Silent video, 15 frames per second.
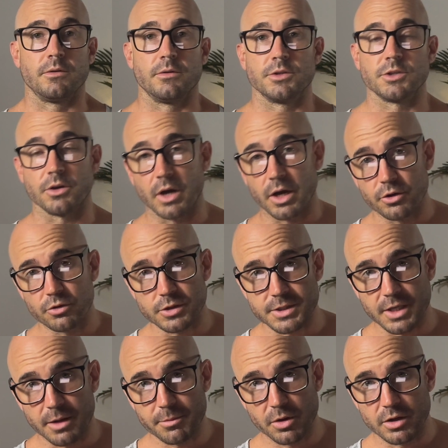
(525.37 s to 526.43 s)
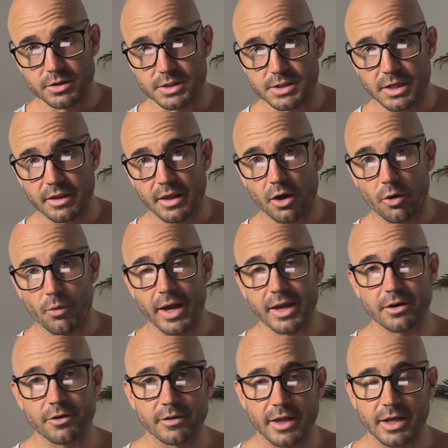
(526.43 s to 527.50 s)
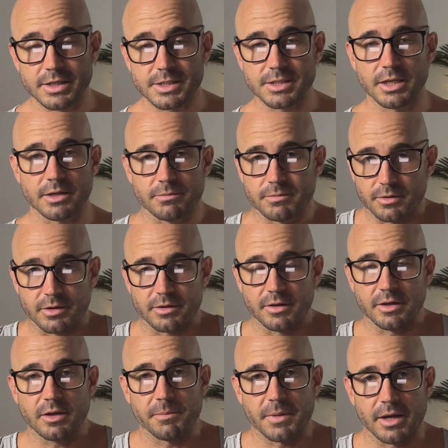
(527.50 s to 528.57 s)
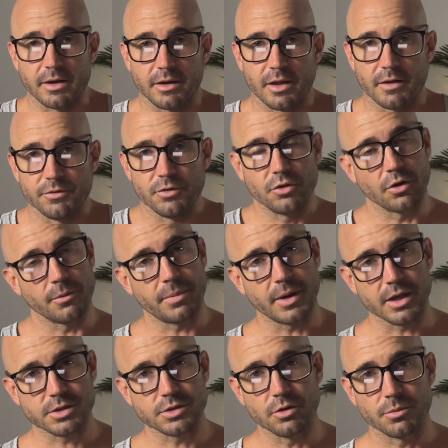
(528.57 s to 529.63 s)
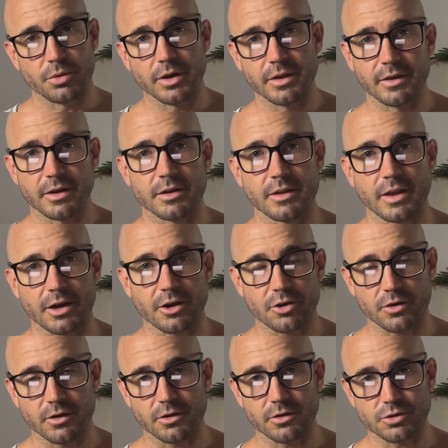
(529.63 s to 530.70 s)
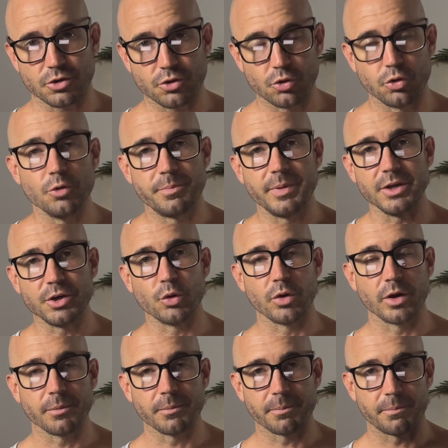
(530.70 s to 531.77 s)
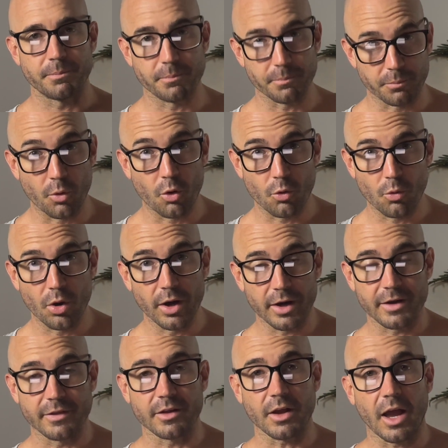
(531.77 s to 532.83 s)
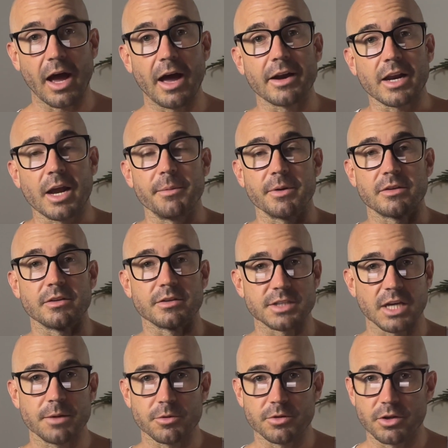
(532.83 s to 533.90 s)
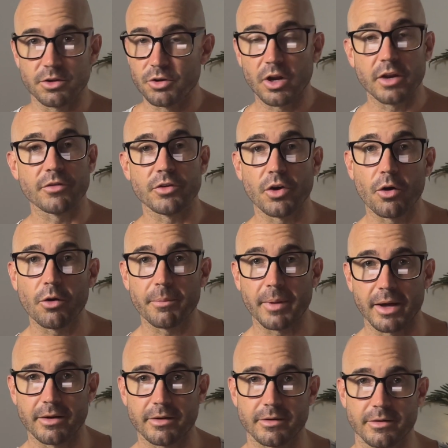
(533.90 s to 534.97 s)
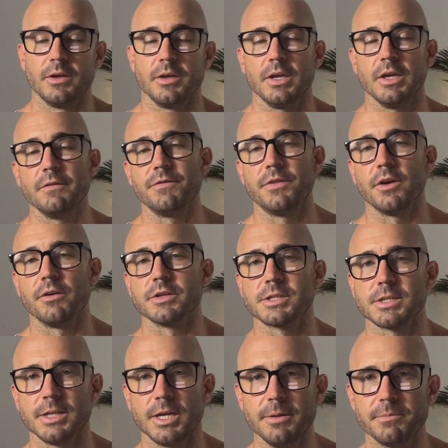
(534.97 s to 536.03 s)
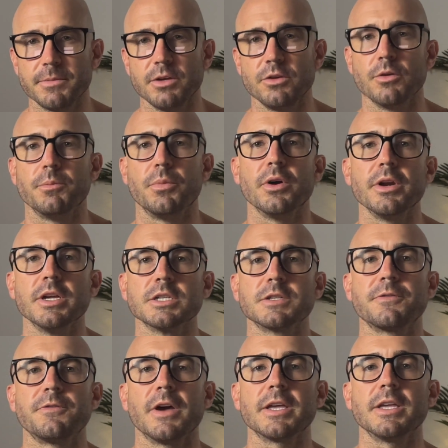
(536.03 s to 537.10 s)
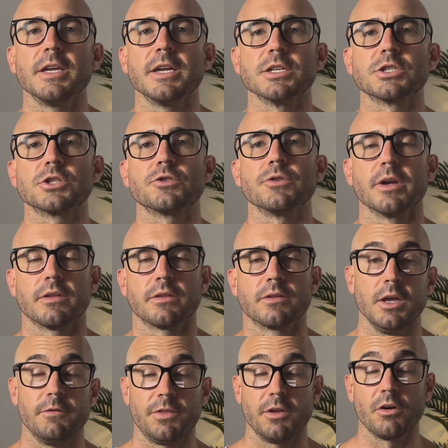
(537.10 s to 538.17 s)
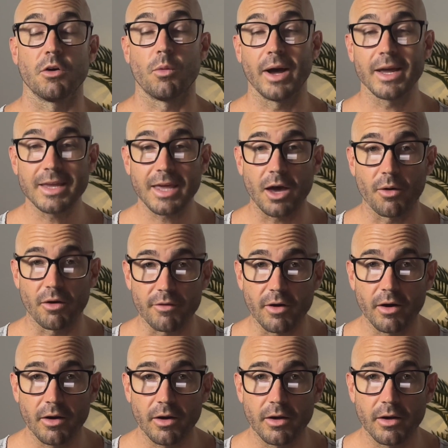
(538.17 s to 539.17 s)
So are your stabilizers, are they awake or are they asleep? Like, think about it. Have you got parts of your body that could be doing more work and aren't coming to the table that you don't even know about? If they're asleep, then your body is faking its strength. If they're awake, however,